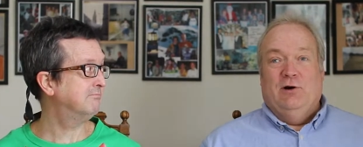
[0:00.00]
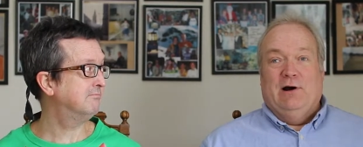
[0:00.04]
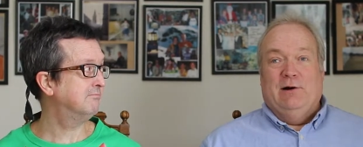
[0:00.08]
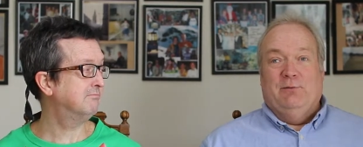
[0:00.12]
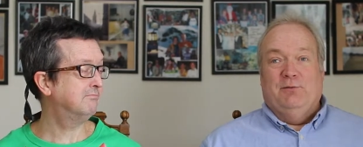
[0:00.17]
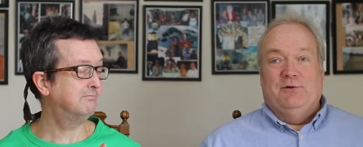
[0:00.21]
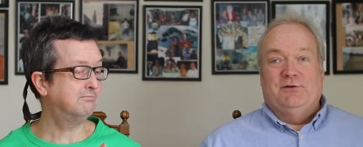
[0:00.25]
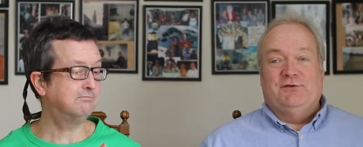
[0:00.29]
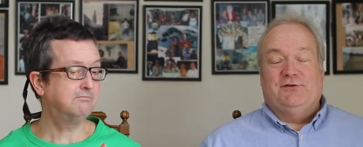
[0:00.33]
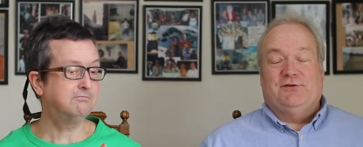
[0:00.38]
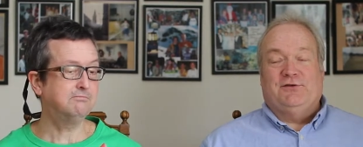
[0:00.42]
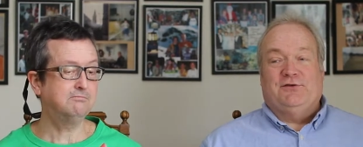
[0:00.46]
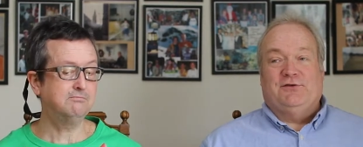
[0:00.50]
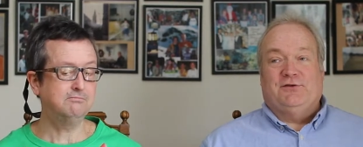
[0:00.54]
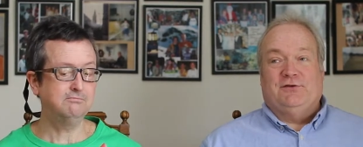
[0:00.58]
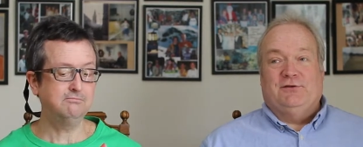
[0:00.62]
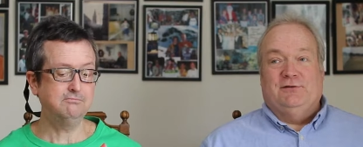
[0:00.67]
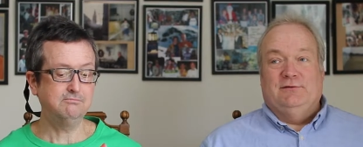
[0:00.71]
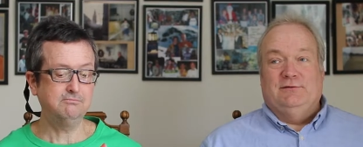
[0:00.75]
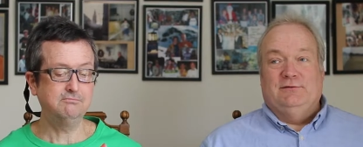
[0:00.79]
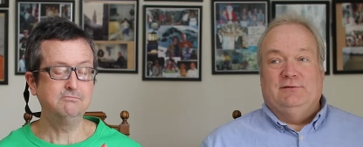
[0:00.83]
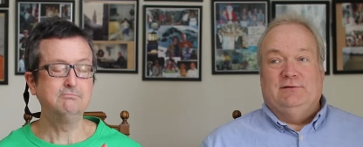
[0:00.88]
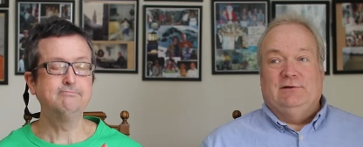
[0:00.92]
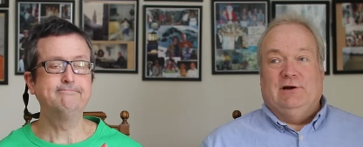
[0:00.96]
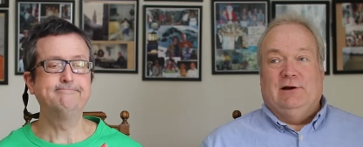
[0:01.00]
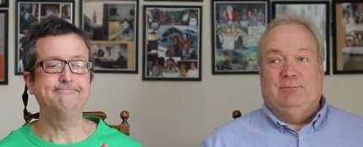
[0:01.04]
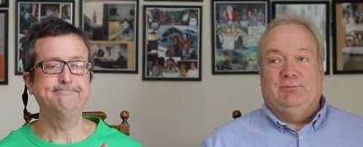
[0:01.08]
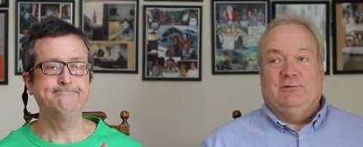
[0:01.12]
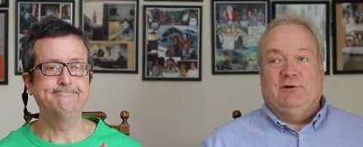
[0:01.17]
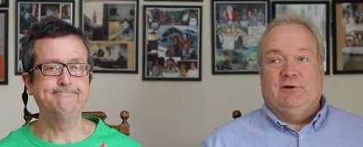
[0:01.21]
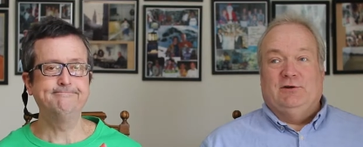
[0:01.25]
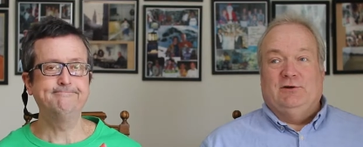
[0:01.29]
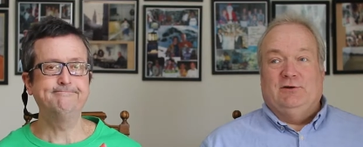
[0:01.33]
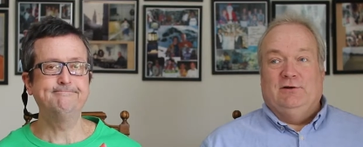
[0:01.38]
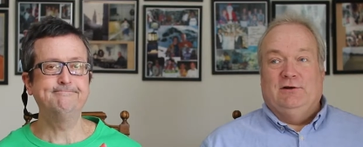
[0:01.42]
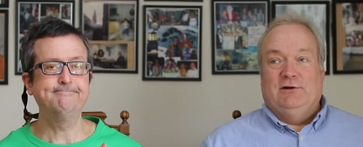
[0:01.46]
Speaker 1: I was
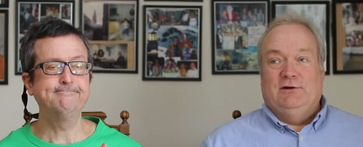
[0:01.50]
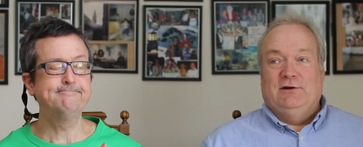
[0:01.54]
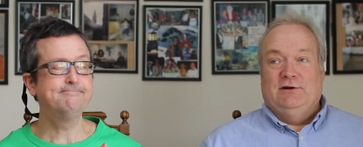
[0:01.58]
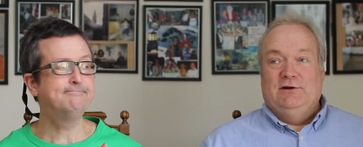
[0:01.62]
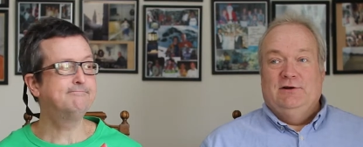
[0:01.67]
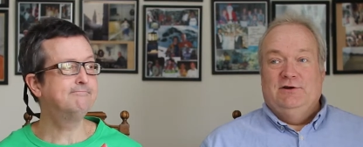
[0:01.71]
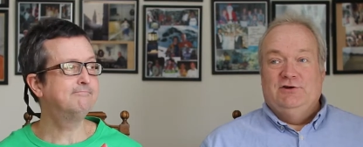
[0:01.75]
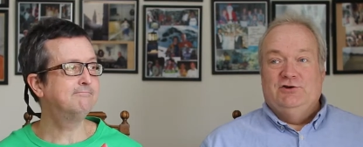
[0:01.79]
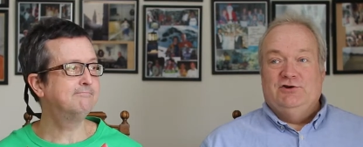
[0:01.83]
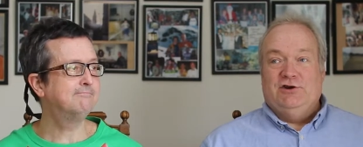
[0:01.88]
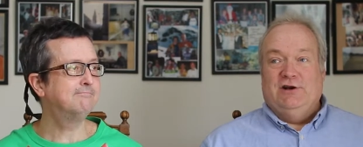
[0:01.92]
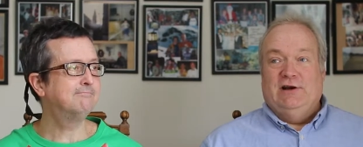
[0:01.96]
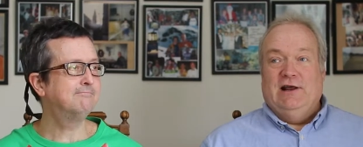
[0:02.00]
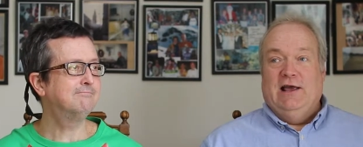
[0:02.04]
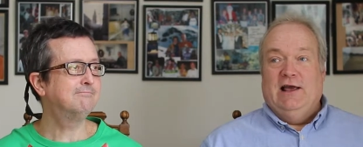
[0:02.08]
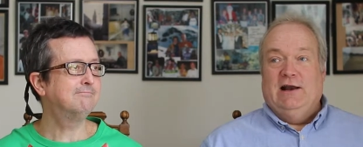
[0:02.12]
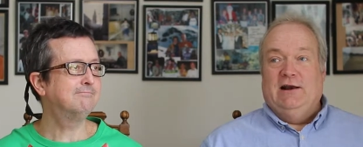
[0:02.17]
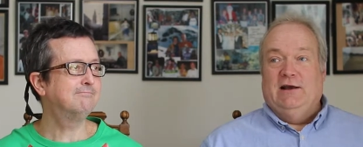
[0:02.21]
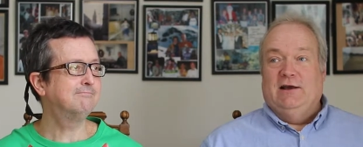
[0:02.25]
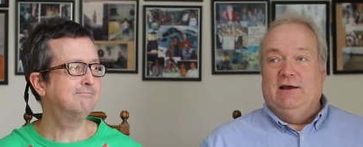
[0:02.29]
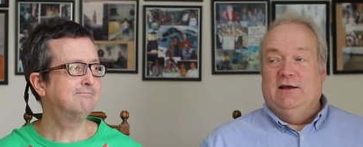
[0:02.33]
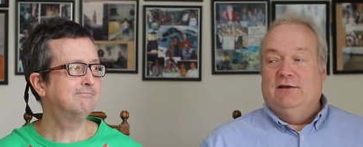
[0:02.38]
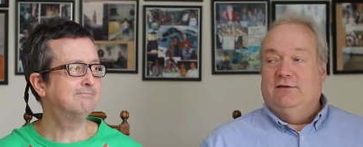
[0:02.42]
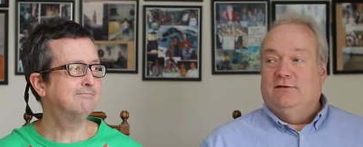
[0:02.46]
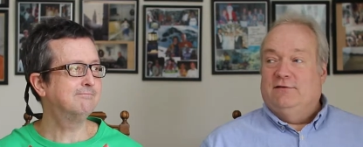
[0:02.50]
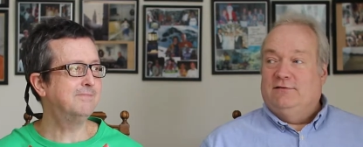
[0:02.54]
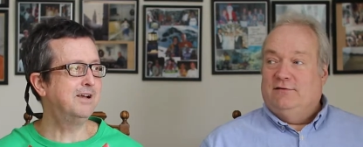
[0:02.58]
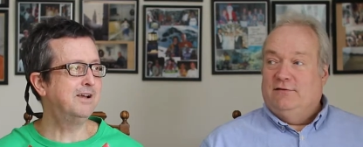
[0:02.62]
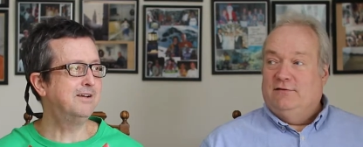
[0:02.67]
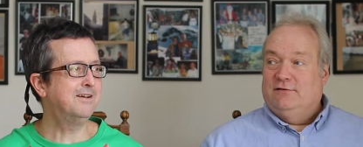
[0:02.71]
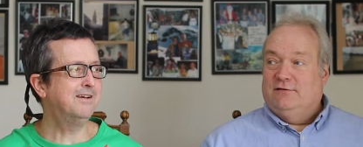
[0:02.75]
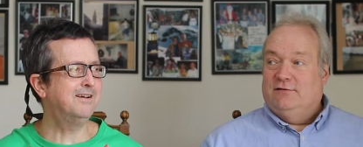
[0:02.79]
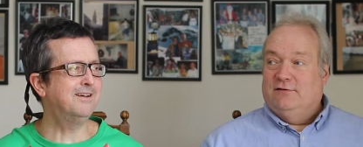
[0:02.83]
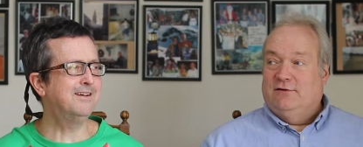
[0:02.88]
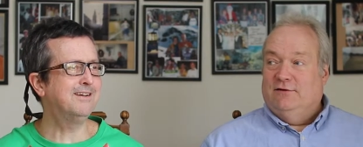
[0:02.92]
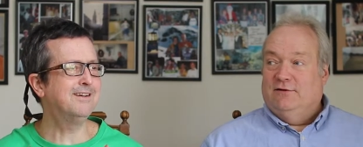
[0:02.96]
up to shenanigans.
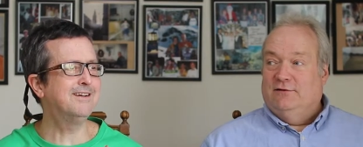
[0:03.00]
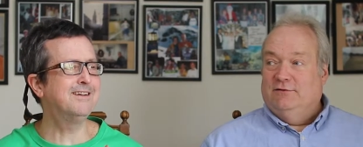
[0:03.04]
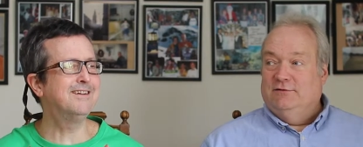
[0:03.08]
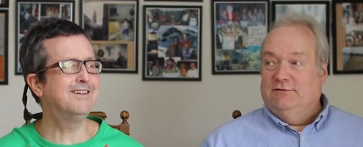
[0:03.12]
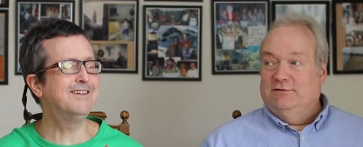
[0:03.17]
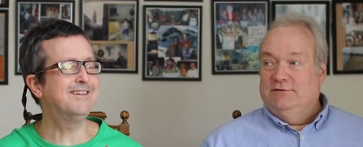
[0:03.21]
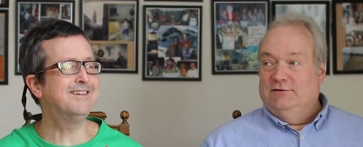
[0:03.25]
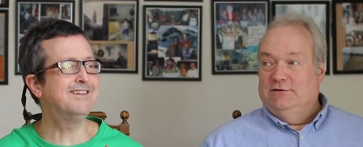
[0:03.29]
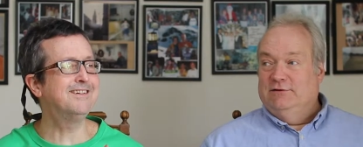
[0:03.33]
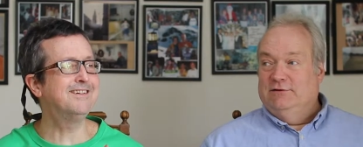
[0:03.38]
So, okay.